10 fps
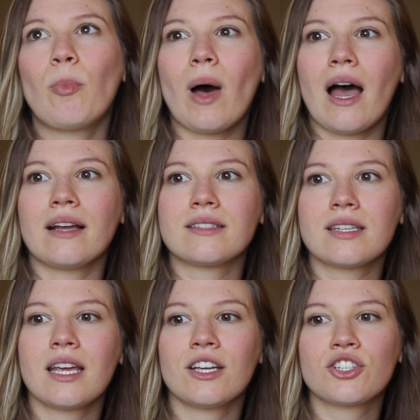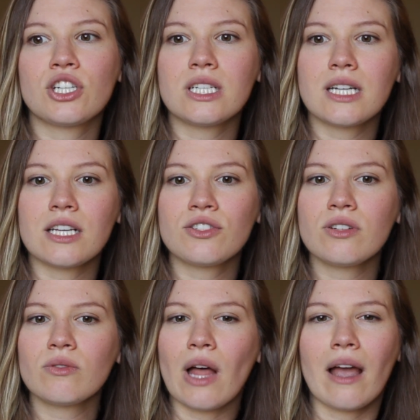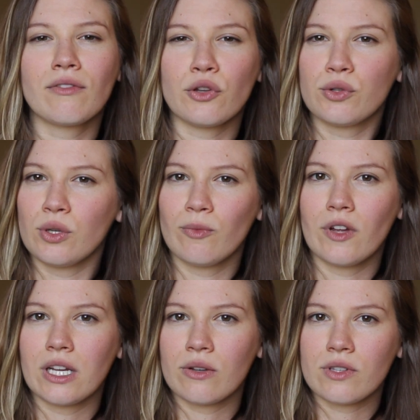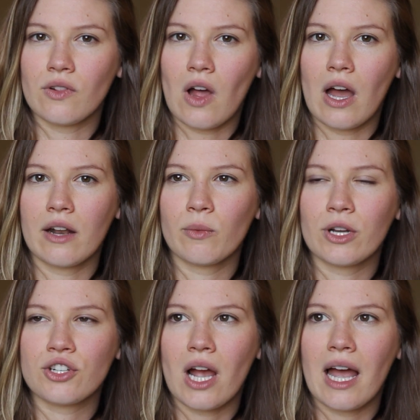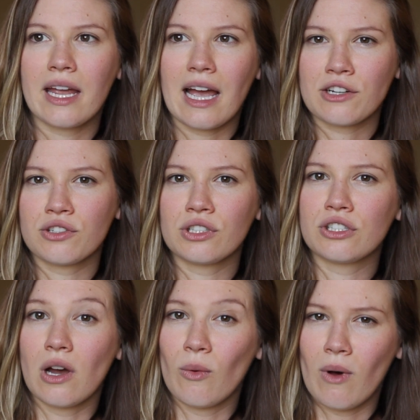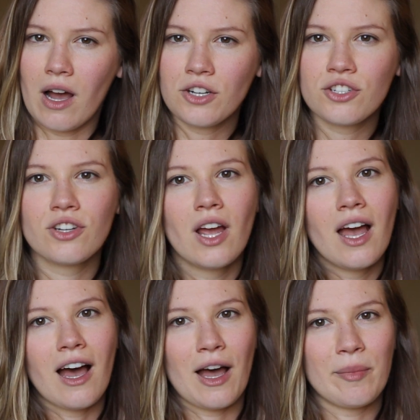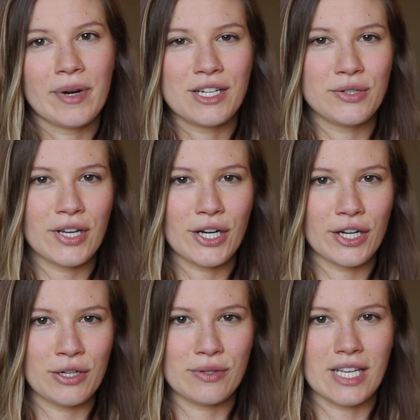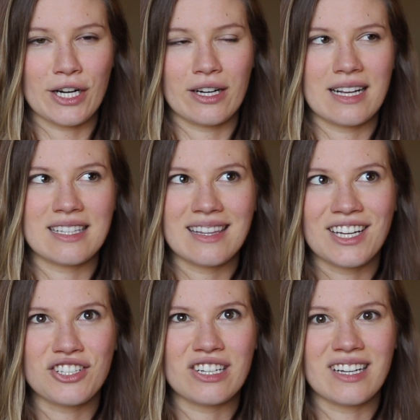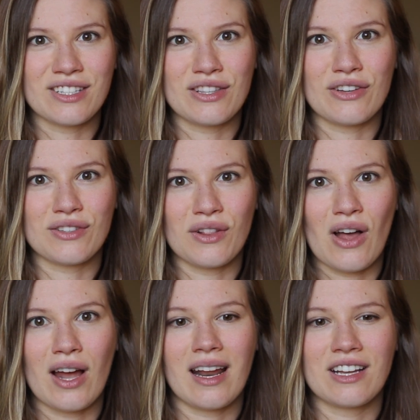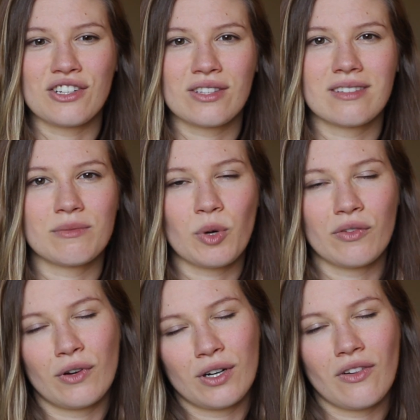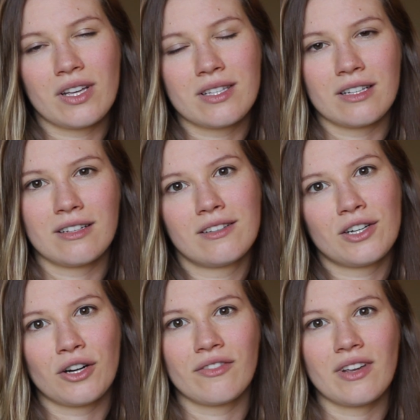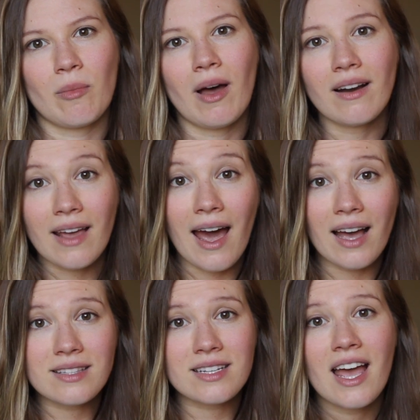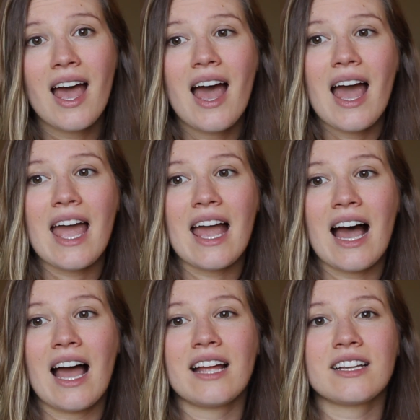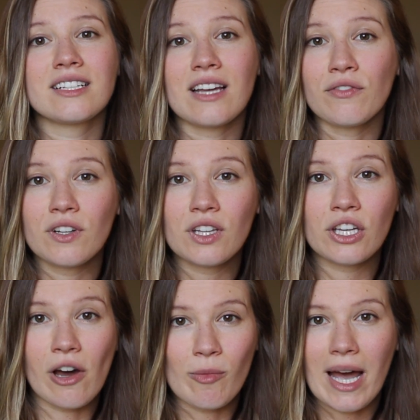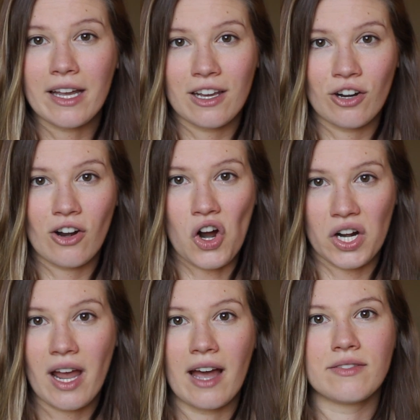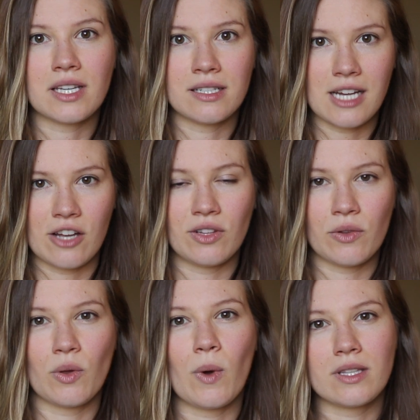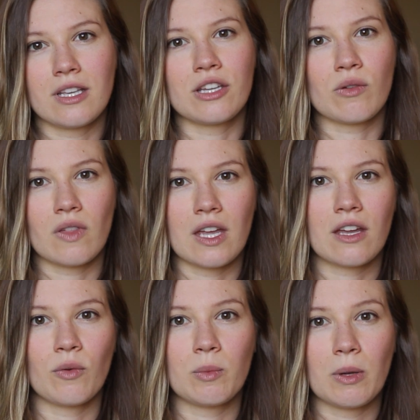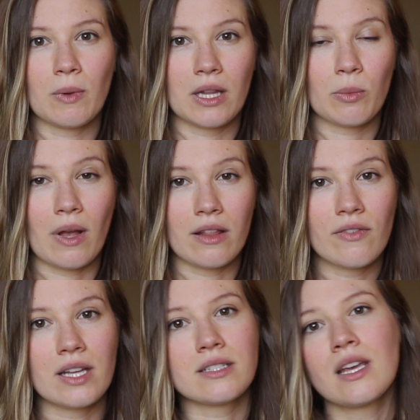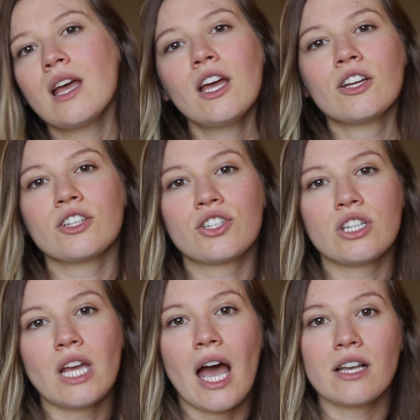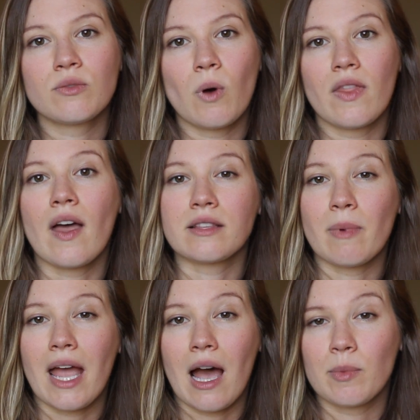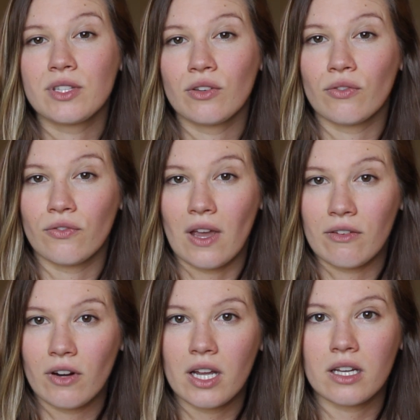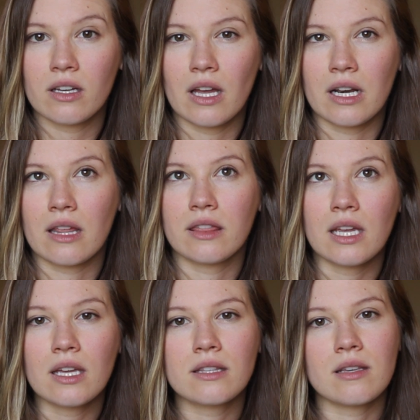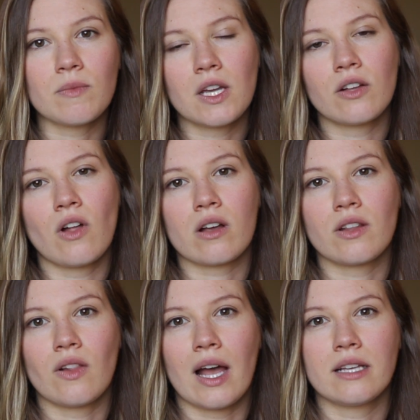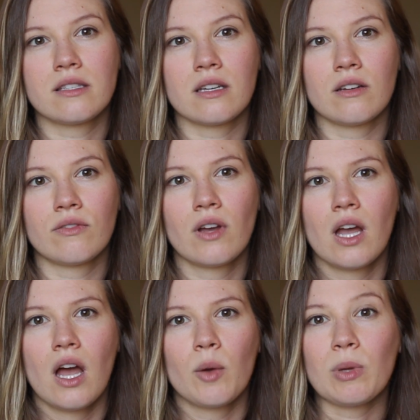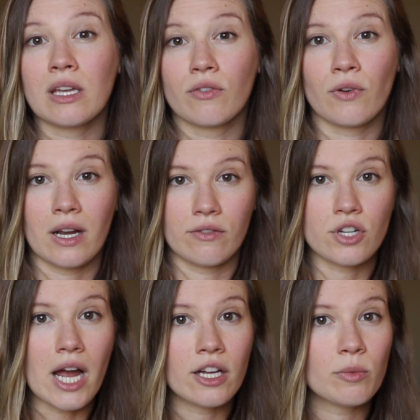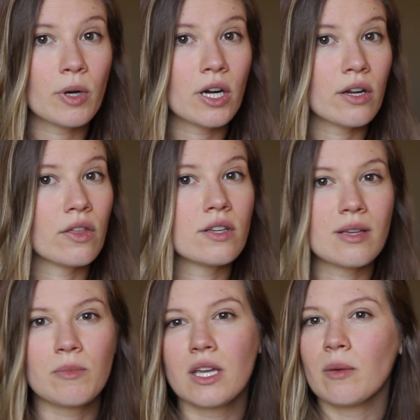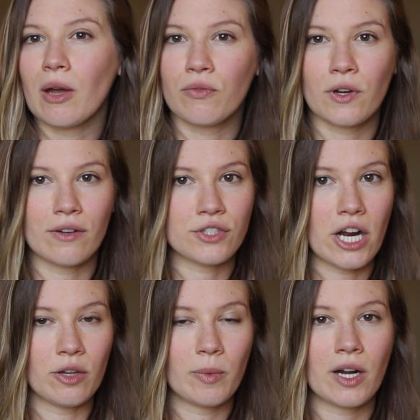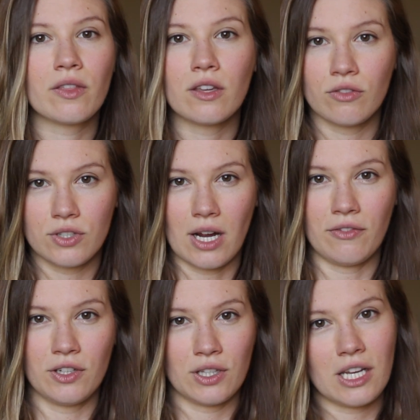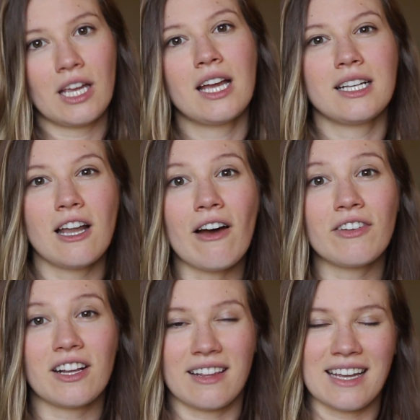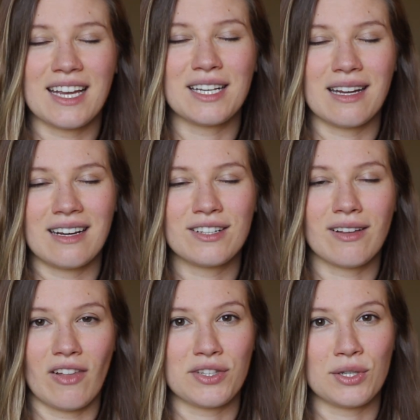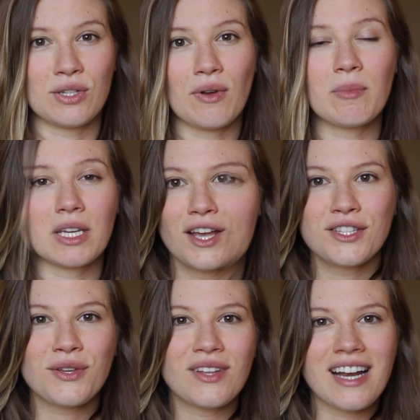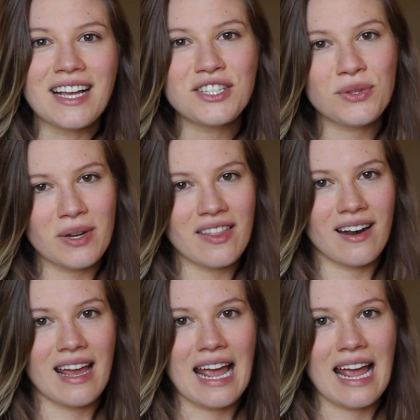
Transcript: but she does do live youtube videos a lot which i actually don't watch um, but i do get her newsletter and i see that she does those a lot i just prefer to listen to her via podcast and definitely go back in her archives and download the ones that you think would be really relevant she has one that's my absolute favorite, and I think it's something along the lines of being afraid of childbirth, something about fear of childbirth, you definitely, definitely need to listen to it because. So the next three that